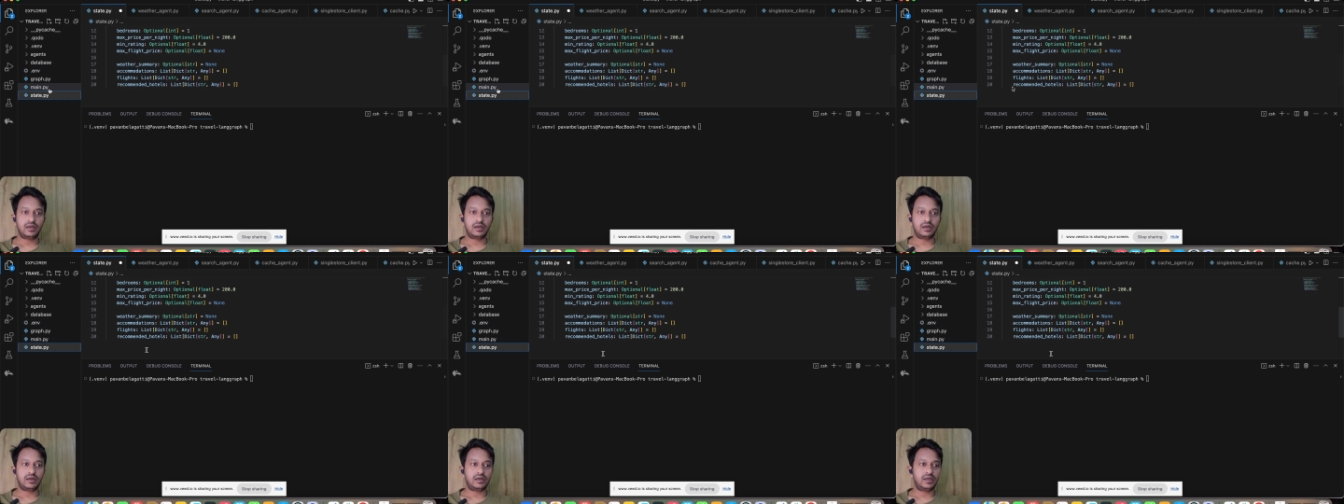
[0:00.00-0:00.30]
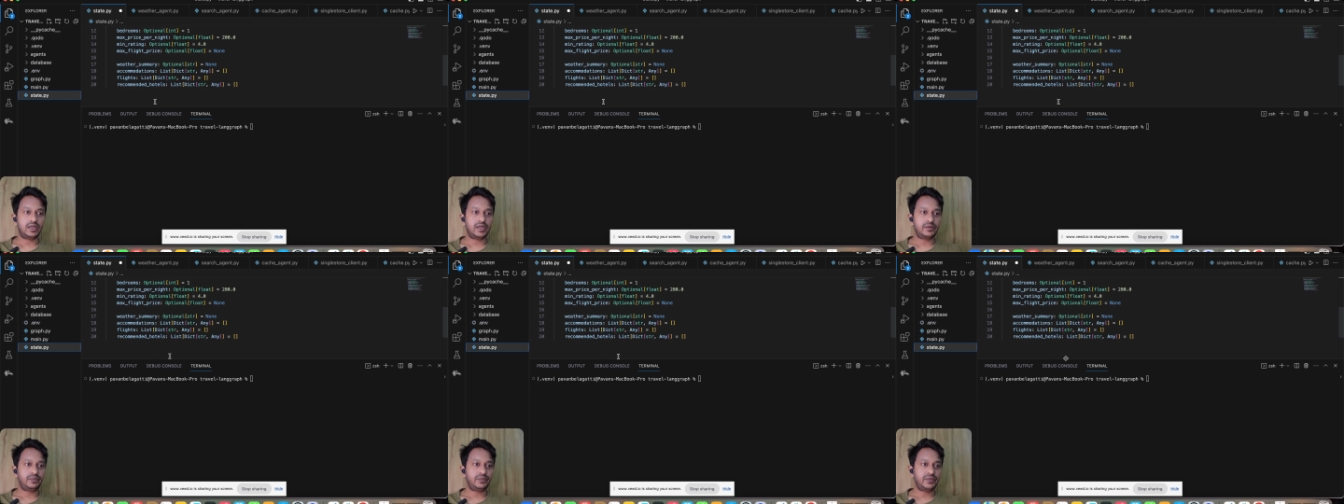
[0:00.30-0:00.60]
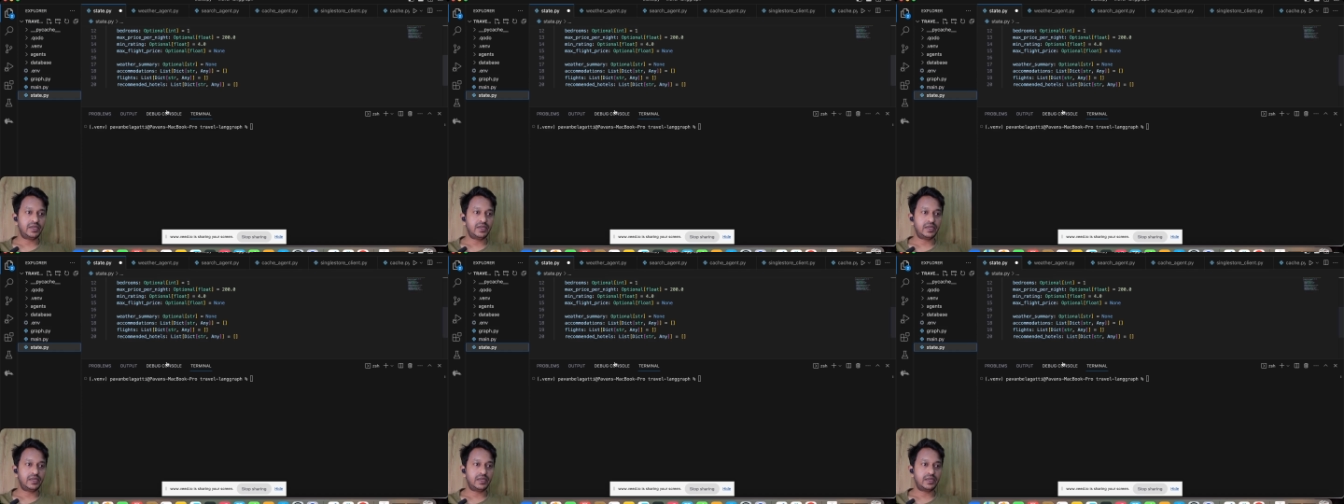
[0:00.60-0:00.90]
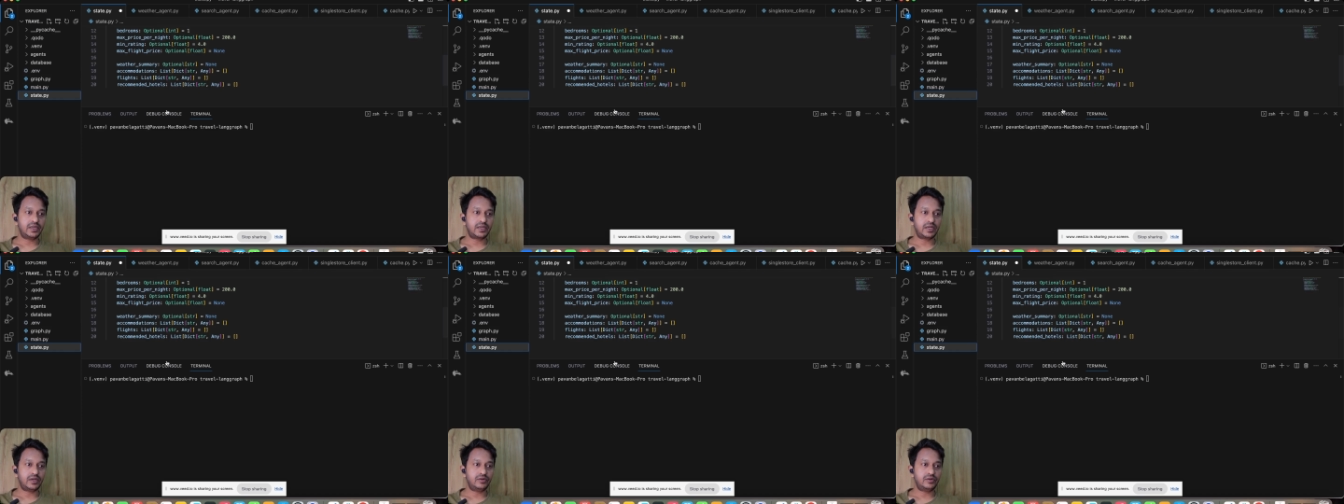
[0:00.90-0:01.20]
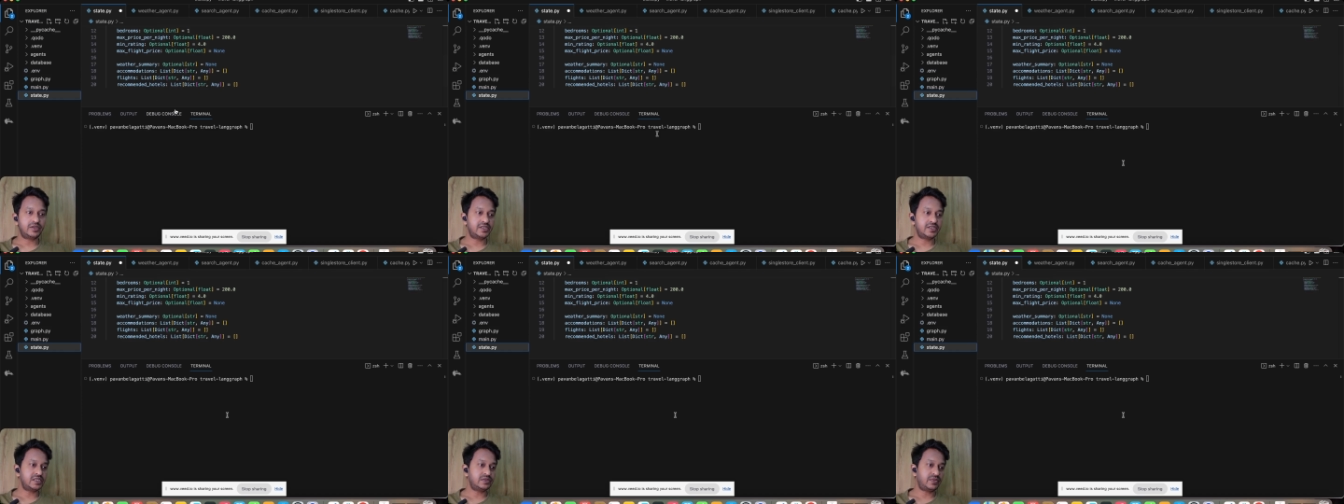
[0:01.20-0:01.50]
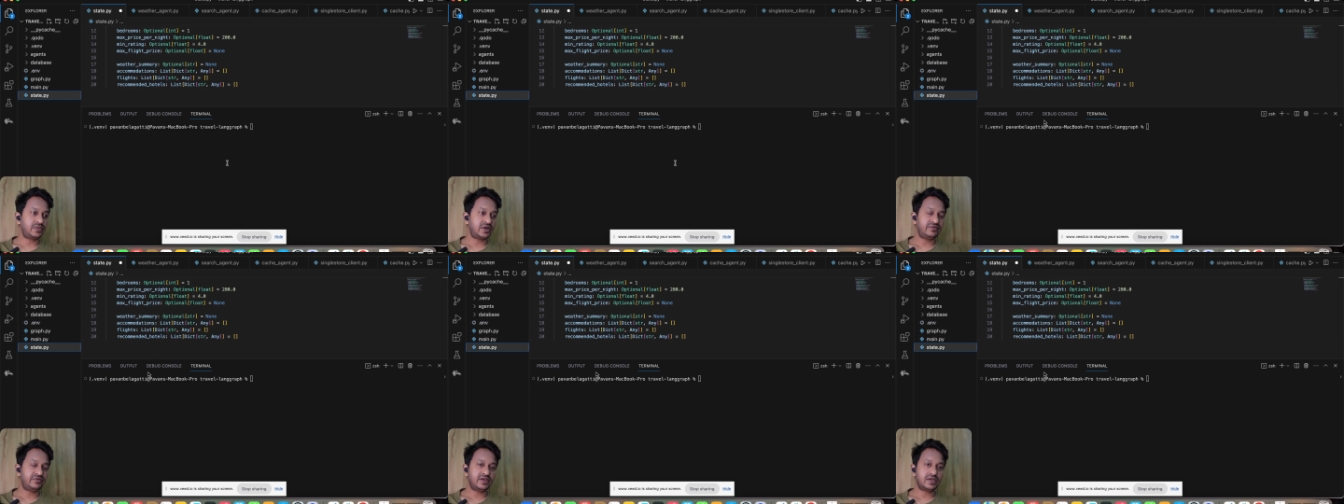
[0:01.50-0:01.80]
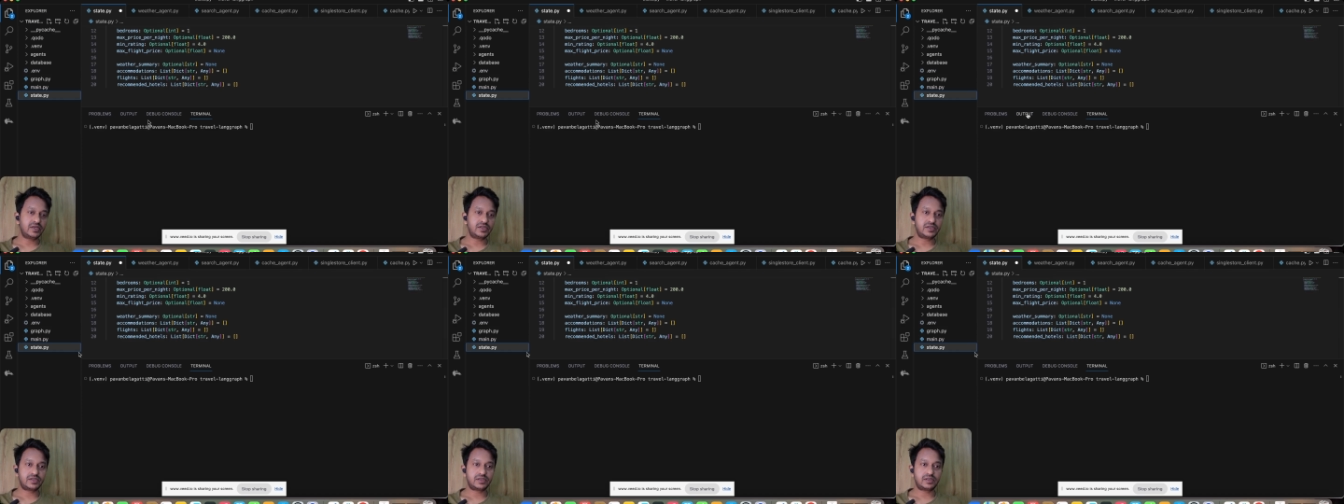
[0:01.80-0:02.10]
uh, let me tell you this is my
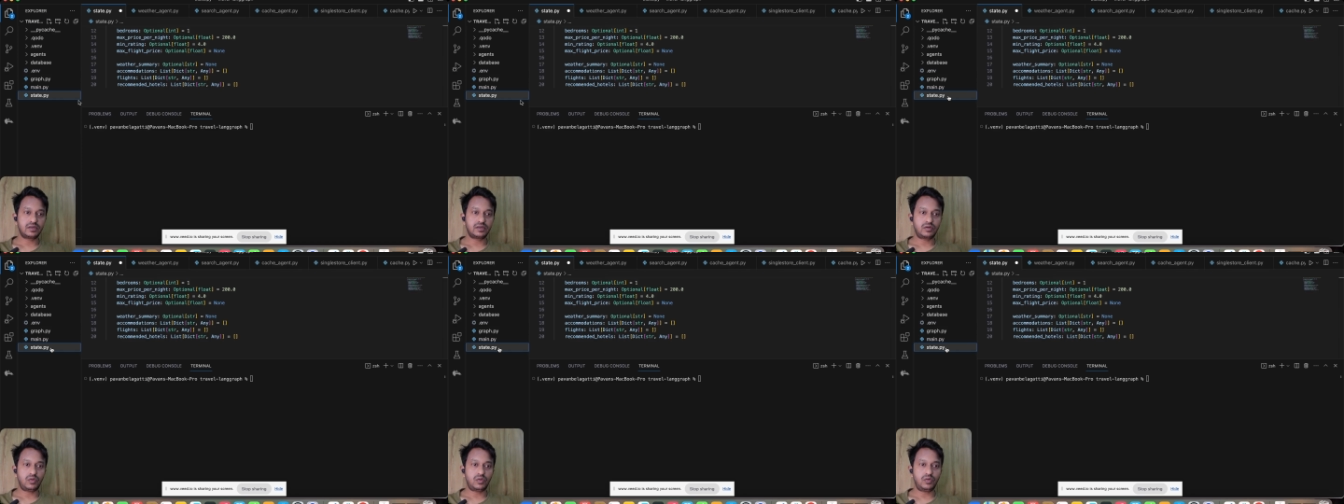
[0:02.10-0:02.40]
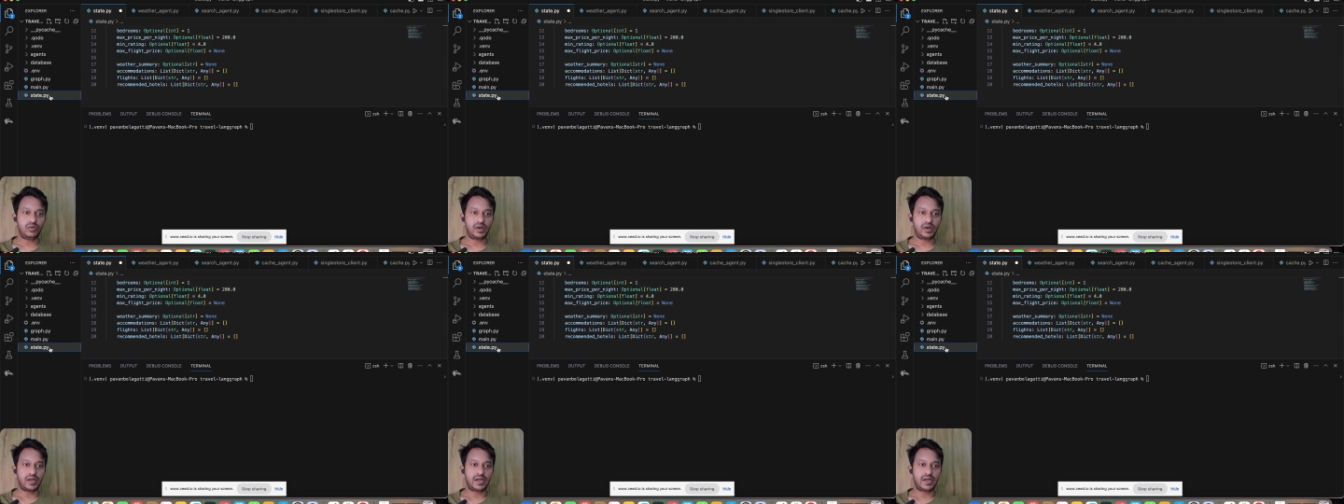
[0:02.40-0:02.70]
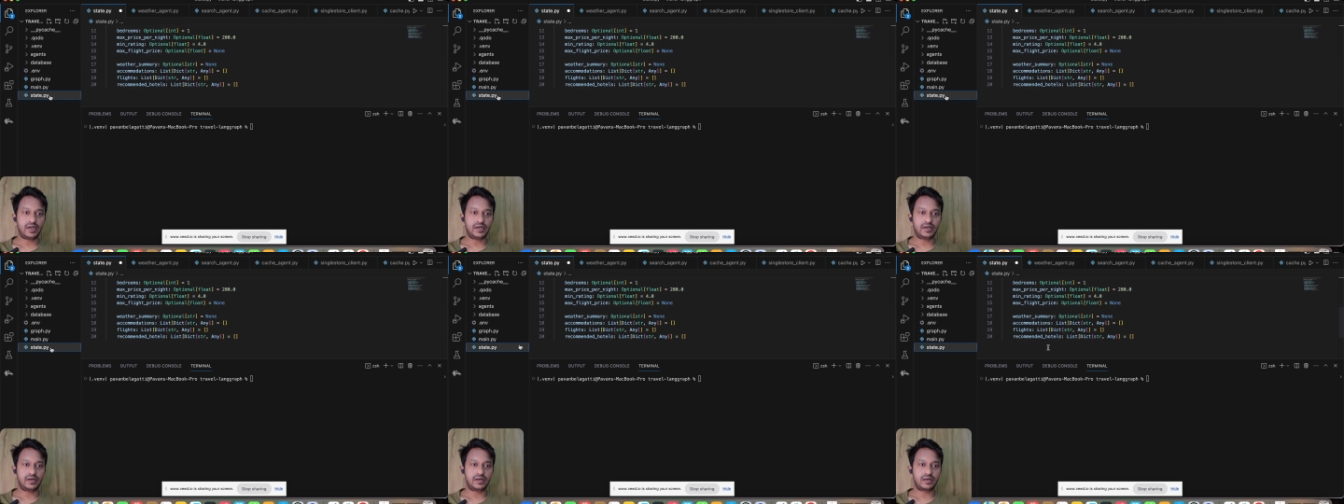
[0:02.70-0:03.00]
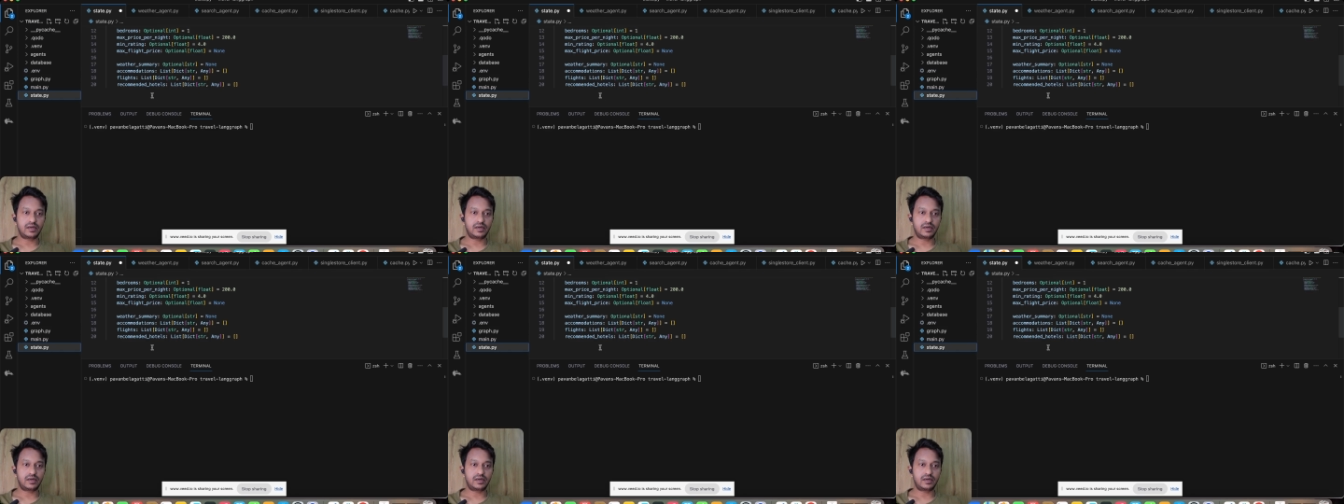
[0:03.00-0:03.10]
vs code and